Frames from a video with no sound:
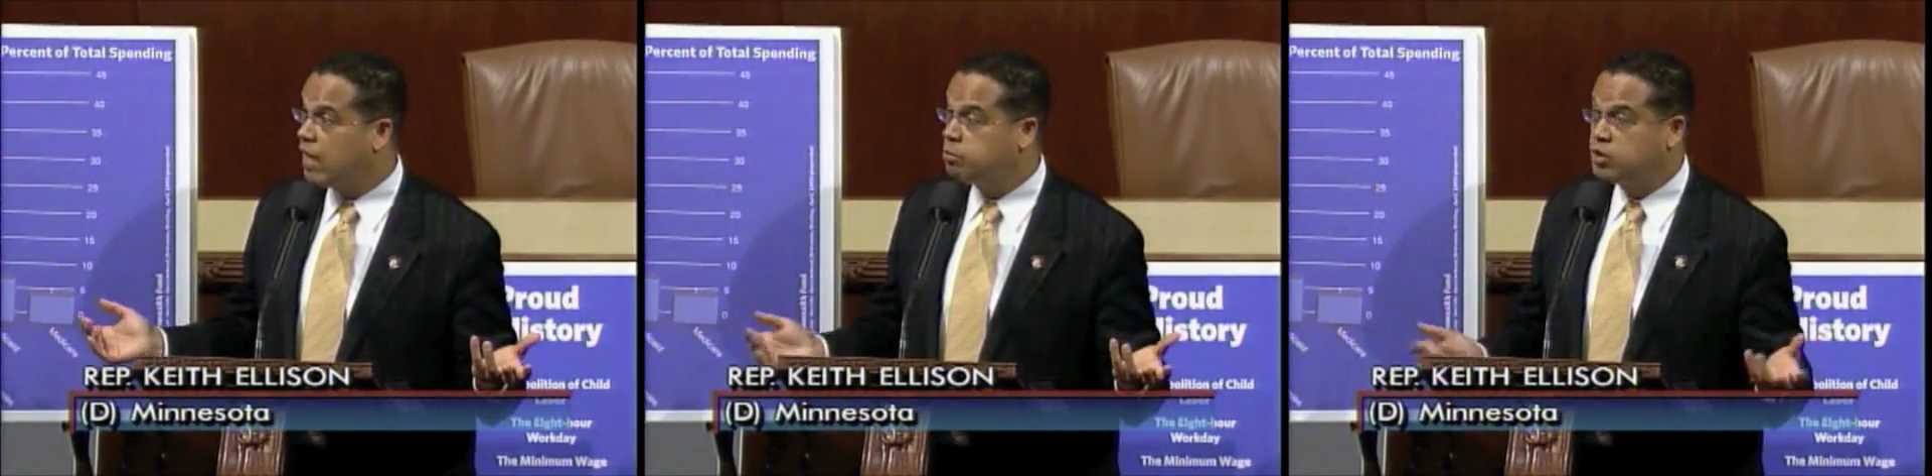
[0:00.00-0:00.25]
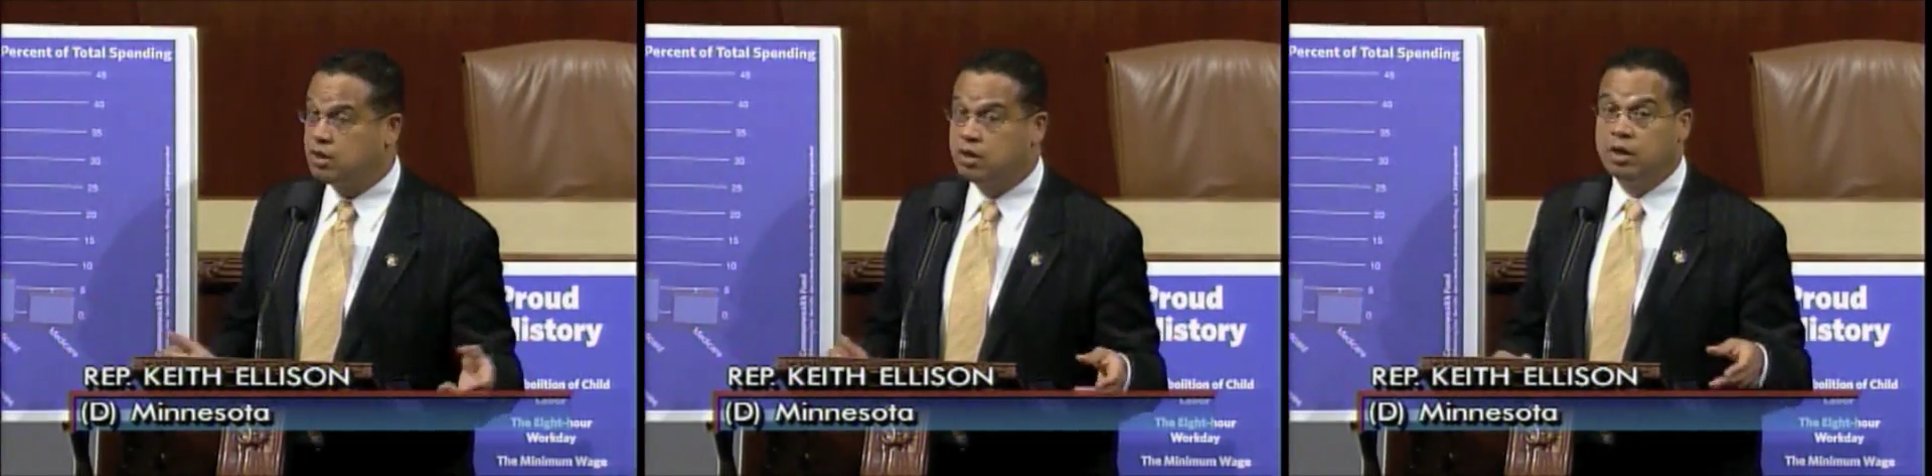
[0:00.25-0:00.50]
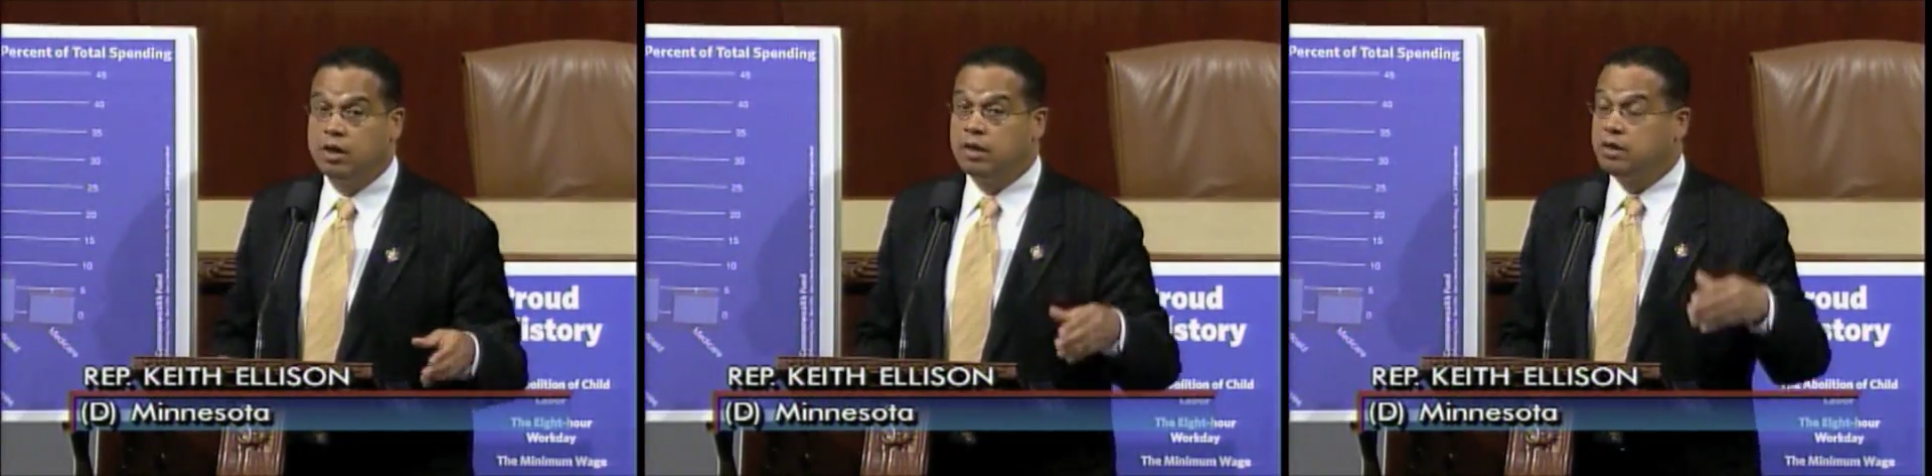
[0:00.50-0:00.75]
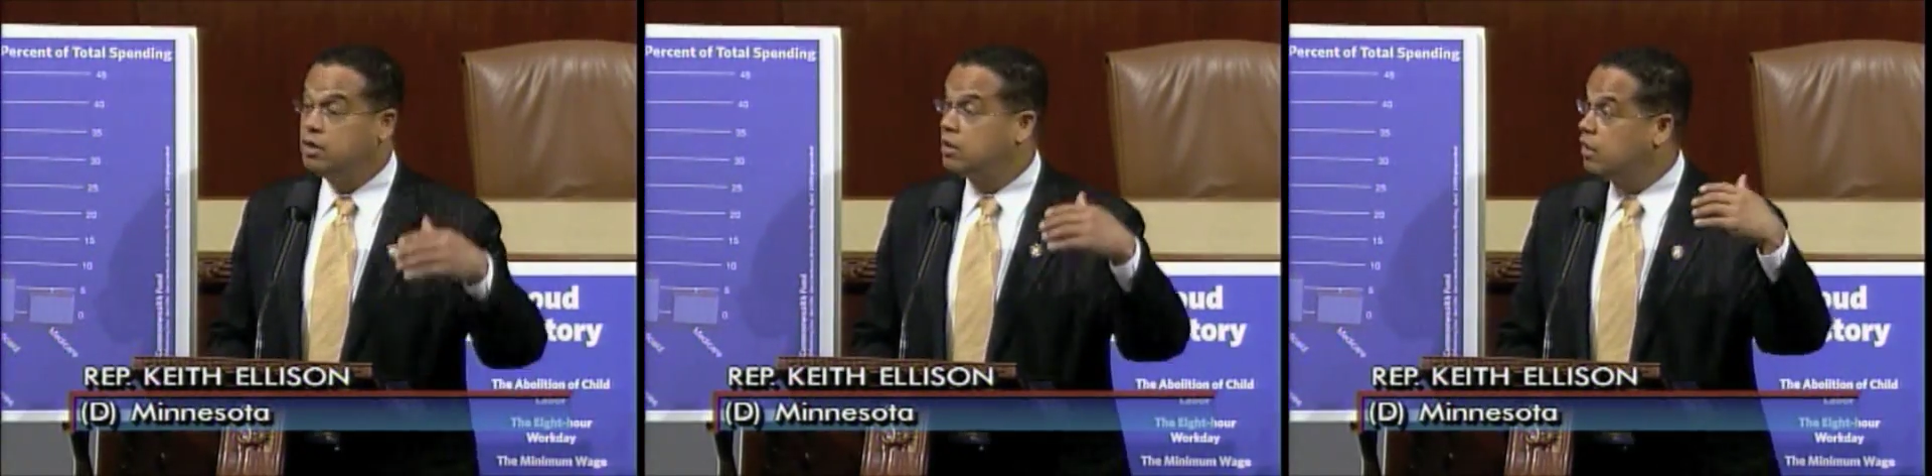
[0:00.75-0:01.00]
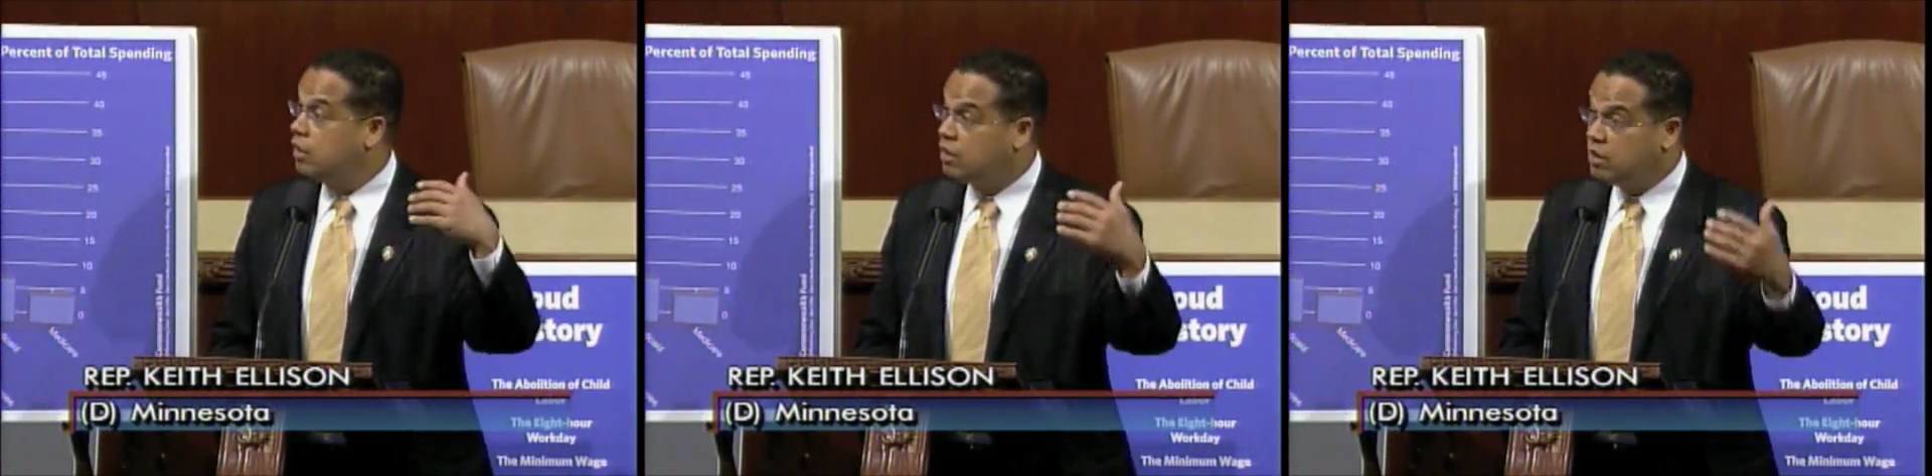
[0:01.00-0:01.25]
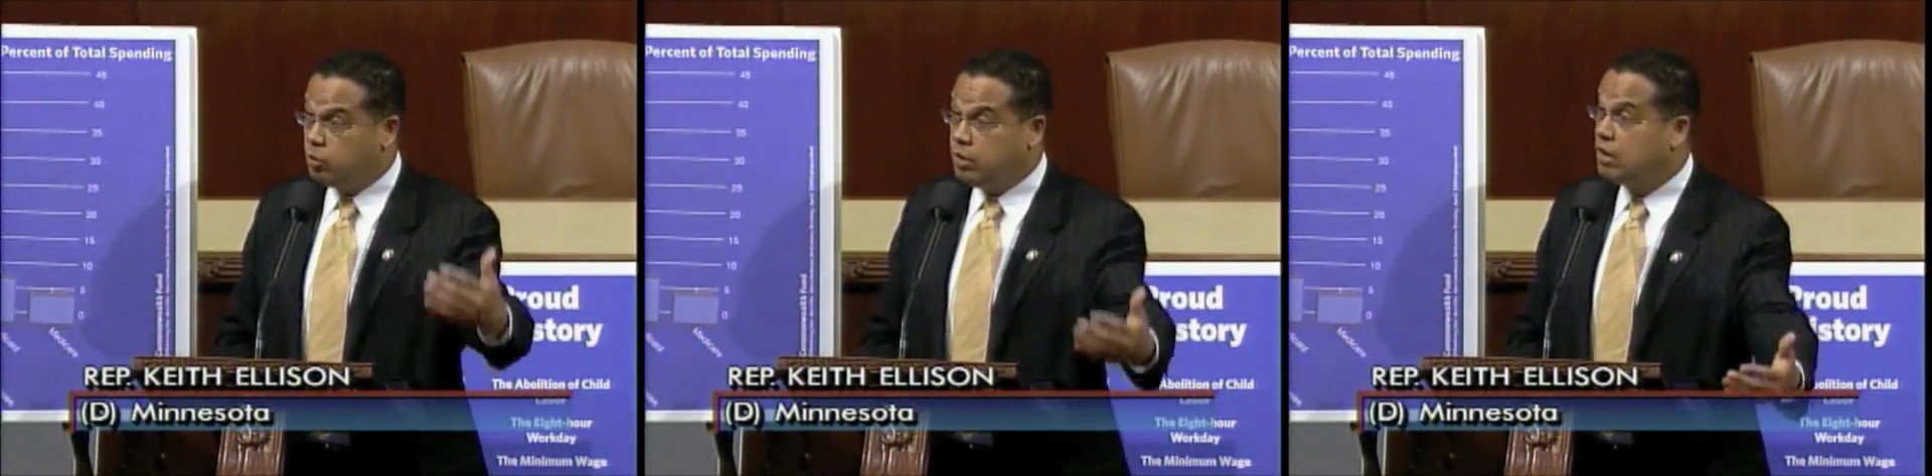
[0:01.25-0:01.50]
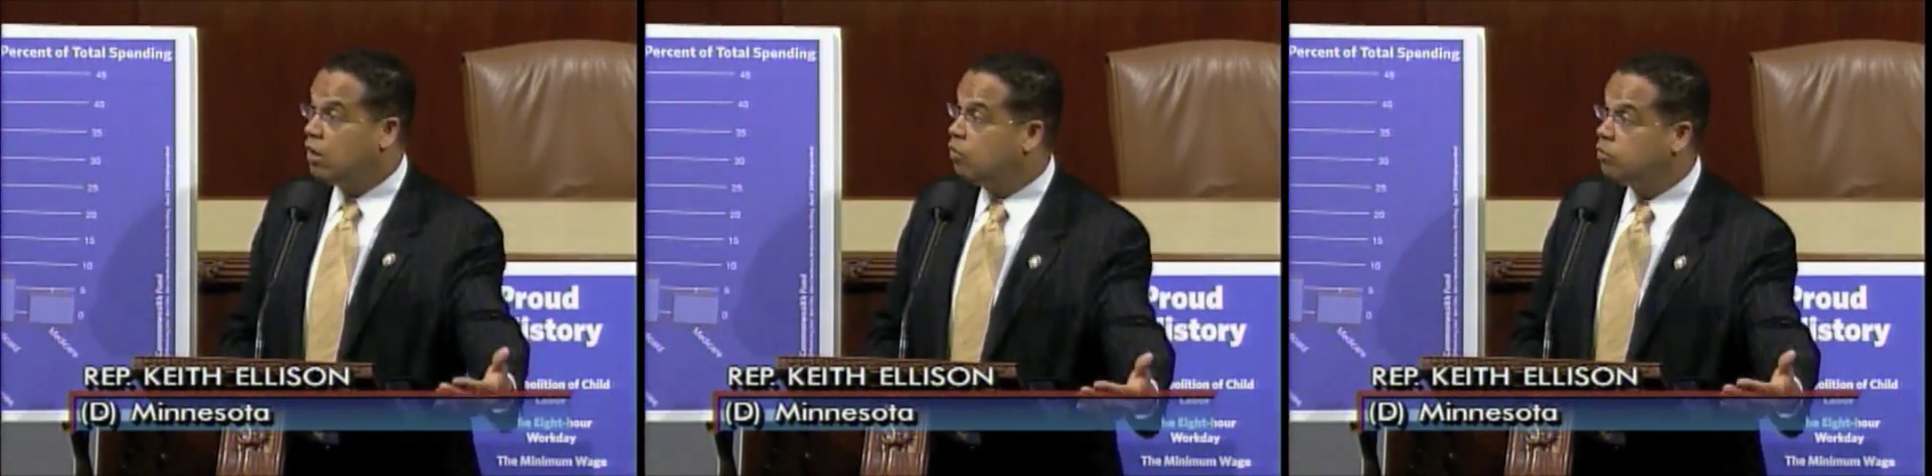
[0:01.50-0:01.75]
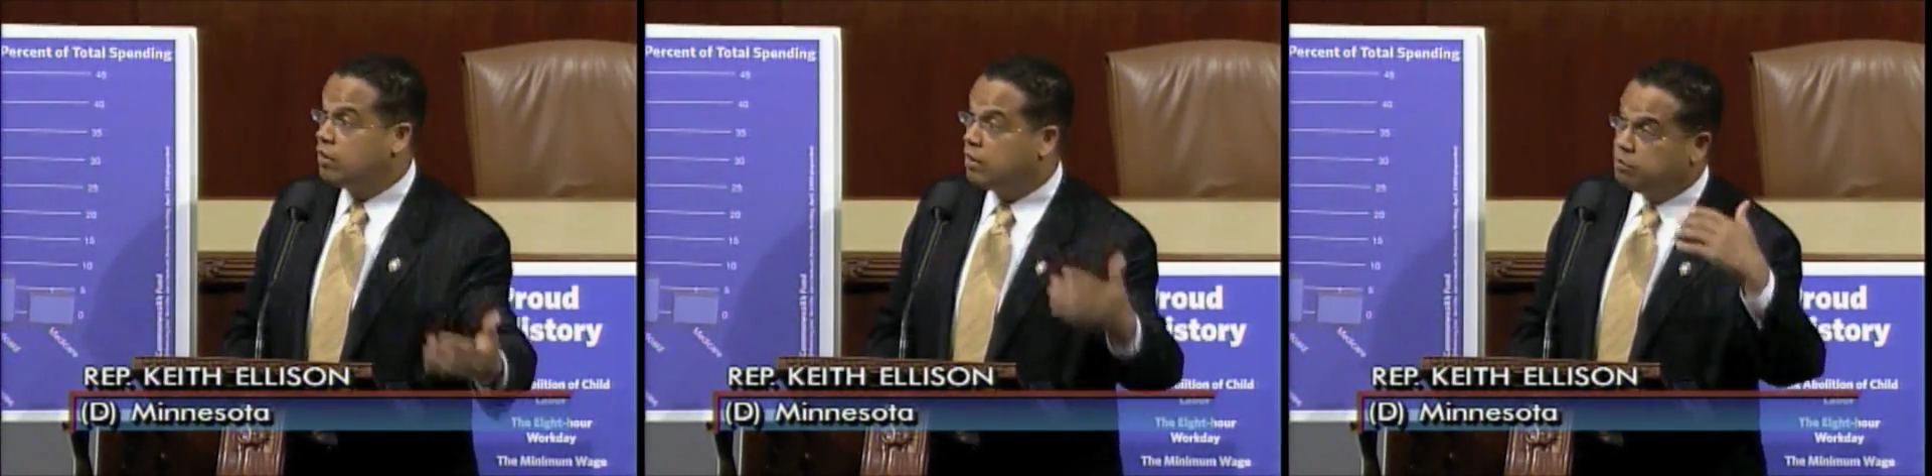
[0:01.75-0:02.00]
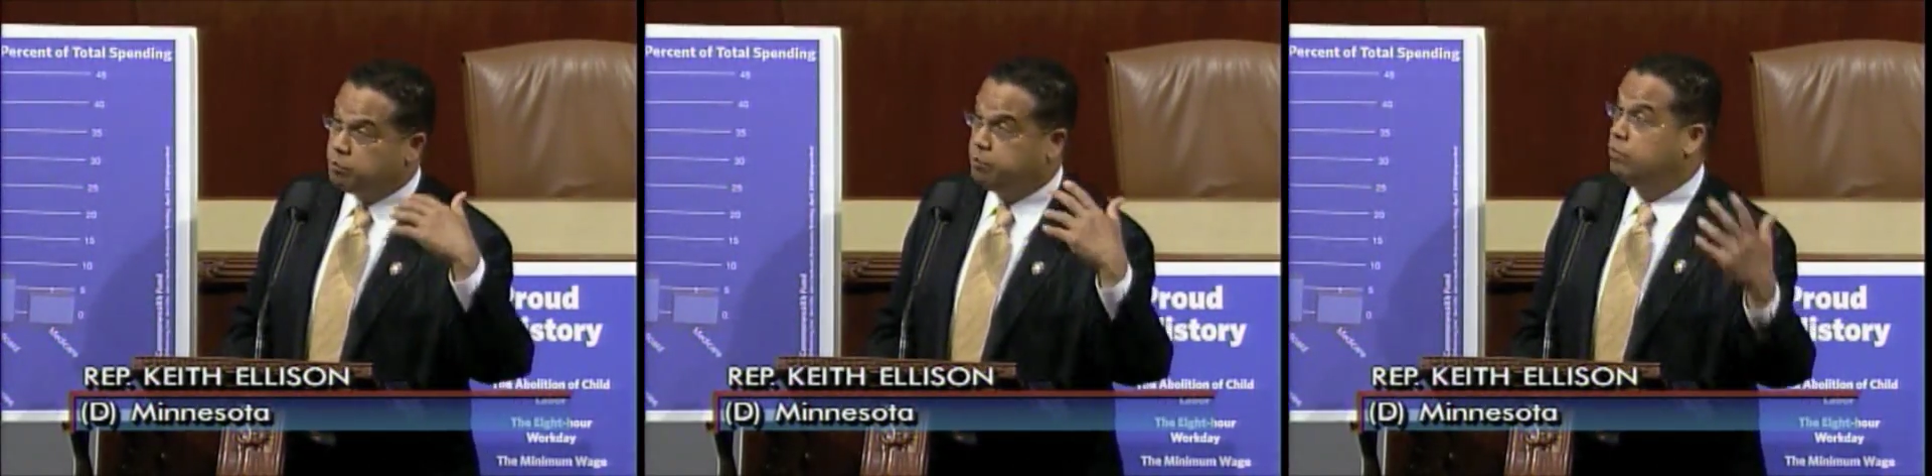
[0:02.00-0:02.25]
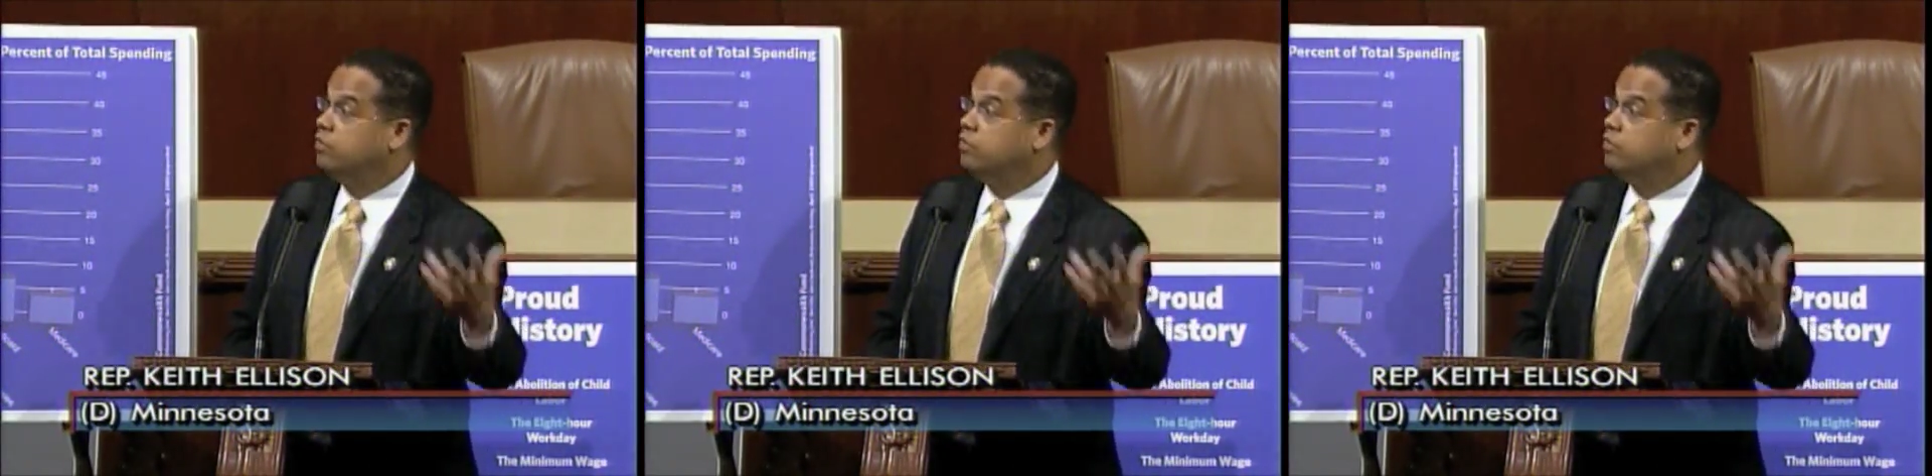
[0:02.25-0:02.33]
option. Clearly, we know that